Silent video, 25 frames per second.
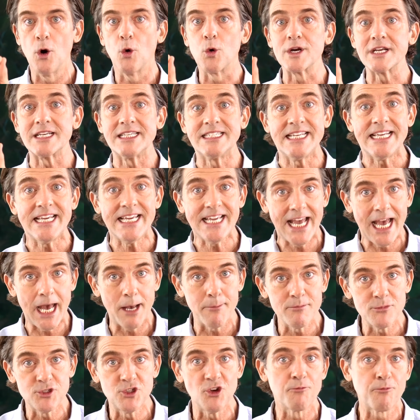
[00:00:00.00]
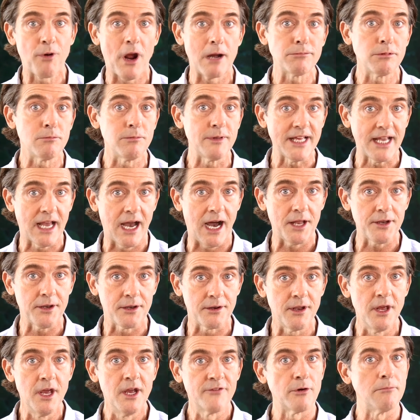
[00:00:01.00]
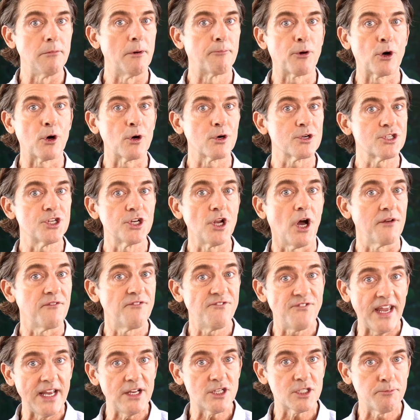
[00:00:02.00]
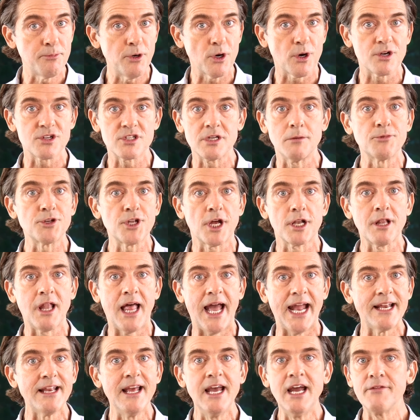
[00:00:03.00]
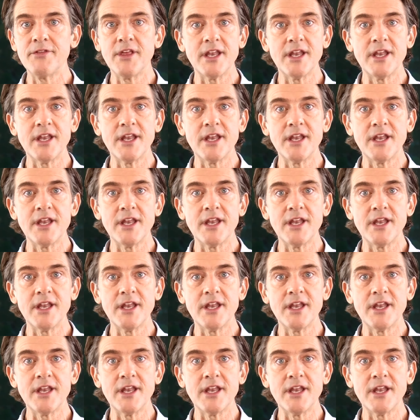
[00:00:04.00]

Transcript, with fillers: or DMs you've probably gotten from a person on Facebook or someone online